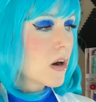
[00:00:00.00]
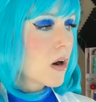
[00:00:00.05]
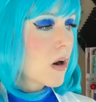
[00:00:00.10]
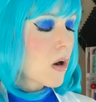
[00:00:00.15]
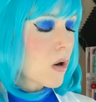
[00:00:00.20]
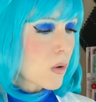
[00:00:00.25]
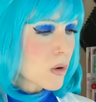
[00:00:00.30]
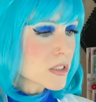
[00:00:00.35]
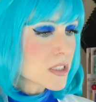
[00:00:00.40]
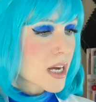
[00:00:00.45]

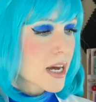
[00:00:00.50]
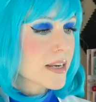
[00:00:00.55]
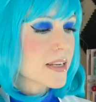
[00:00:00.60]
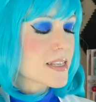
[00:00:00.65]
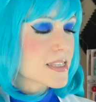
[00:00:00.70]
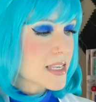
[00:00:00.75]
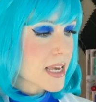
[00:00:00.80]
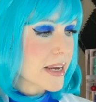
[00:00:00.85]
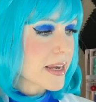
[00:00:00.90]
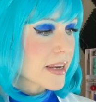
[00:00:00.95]
Hold on a
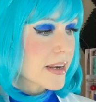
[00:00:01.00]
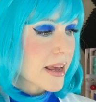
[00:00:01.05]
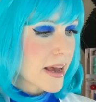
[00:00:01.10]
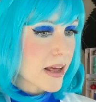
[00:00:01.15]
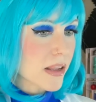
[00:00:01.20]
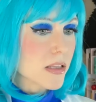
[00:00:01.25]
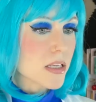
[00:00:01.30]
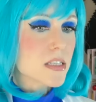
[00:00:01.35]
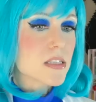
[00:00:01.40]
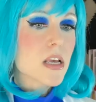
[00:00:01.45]
second,
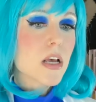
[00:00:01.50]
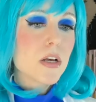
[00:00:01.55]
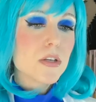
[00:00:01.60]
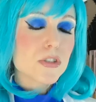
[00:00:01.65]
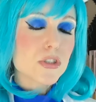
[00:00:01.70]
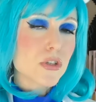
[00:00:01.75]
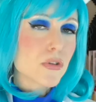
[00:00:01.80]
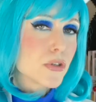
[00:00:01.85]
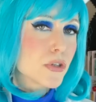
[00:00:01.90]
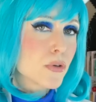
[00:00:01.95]
Alice.
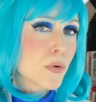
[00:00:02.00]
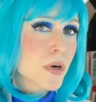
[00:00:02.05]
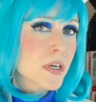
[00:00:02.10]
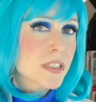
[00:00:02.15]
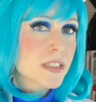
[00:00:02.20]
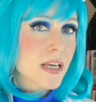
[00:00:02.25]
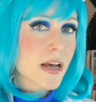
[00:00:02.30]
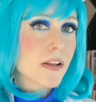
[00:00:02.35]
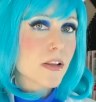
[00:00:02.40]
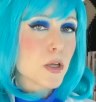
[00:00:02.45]
So you're
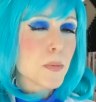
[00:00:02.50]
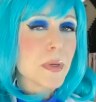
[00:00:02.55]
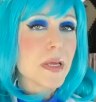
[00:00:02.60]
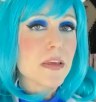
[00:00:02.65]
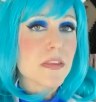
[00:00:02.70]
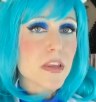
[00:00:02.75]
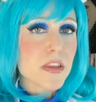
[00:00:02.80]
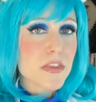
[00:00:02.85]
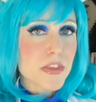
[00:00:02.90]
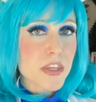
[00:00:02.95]
telling me
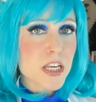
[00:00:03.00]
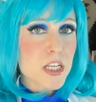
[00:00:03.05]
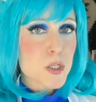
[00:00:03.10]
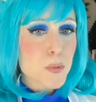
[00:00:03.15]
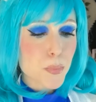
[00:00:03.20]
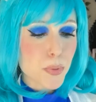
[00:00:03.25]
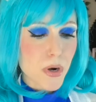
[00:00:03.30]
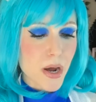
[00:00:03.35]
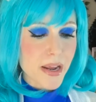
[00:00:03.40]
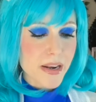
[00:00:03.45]
that this
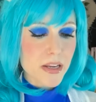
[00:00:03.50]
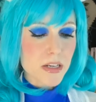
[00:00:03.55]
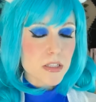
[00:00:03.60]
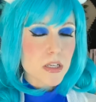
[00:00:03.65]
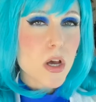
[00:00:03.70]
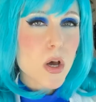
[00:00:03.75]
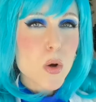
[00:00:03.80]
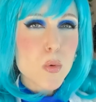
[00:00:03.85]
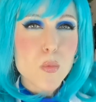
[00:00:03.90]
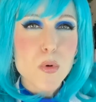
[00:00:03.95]
product
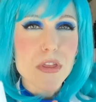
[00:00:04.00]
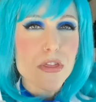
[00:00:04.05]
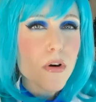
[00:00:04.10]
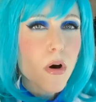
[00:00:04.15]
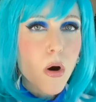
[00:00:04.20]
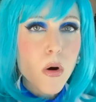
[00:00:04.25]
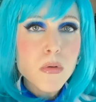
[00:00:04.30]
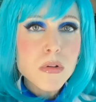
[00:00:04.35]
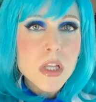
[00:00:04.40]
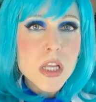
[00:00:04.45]
with
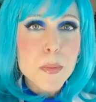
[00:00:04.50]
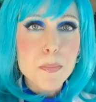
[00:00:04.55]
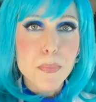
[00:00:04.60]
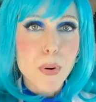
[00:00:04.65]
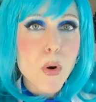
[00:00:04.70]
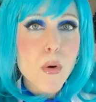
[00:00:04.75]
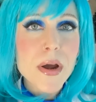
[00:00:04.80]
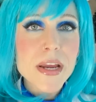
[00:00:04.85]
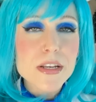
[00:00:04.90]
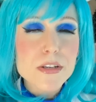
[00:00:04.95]
only
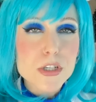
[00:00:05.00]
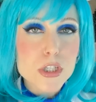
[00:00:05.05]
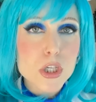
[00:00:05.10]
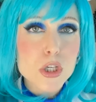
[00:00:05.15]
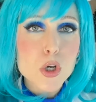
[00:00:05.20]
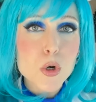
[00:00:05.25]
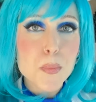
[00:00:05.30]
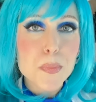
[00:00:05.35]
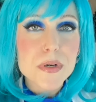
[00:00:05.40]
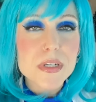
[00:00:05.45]

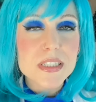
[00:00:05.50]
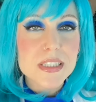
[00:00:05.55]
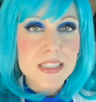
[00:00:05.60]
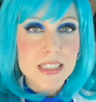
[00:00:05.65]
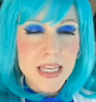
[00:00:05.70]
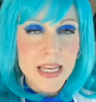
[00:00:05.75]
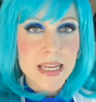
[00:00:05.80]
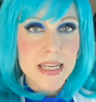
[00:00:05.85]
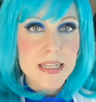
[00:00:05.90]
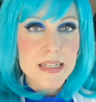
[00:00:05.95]

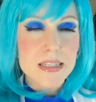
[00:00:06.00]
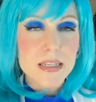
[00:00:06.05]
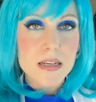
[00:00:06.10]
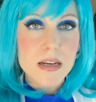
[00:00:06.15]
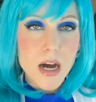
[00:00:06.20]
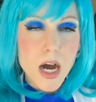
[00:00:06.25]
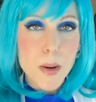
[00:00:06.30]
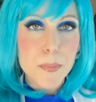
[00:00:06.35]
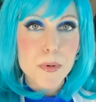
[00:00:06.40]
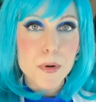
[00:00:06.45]
0.2%
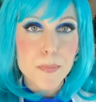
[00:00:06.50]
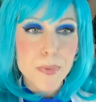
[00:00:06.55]
copper